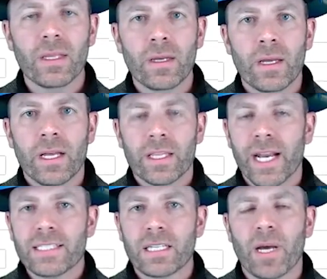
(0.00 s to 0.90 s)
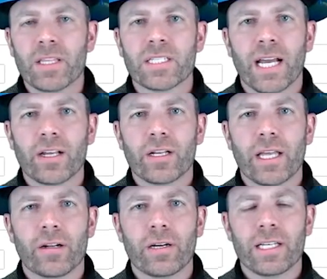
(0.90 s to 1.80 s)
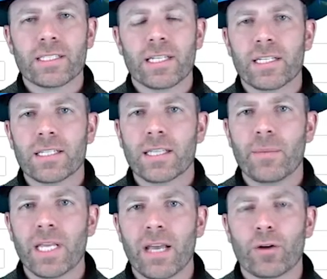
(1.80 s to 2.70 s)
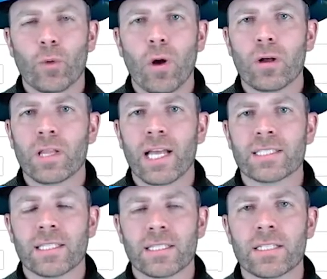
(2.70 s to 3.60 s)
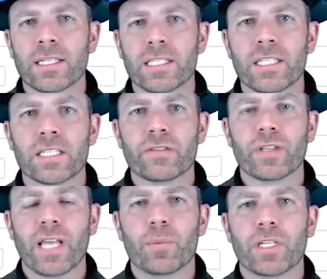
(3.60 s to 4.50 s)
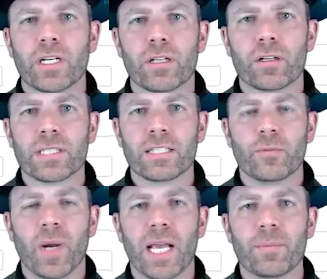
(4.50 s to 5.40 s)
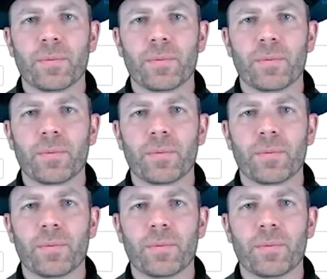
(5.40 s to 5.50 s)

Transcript: The nice thing about this calculator is that it doesn't let me enter a wall class that doesn't exist for that particular size of pipe.